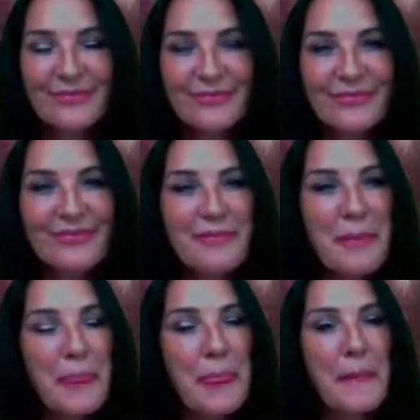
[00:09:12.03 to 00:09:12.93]

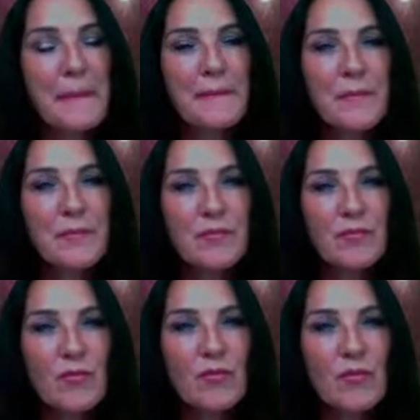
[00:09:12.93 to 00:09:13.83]

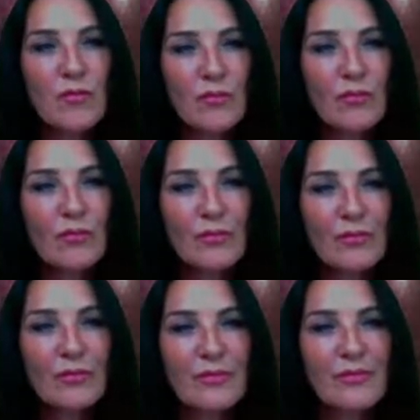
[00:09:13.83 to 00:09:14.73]

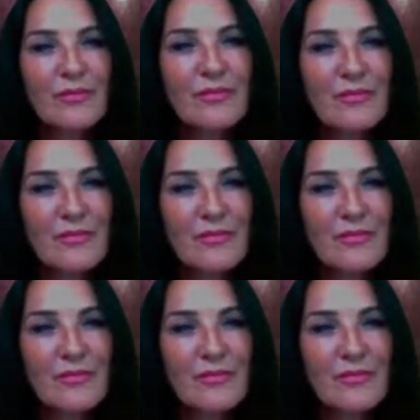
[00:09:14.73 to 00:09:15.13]
(silent)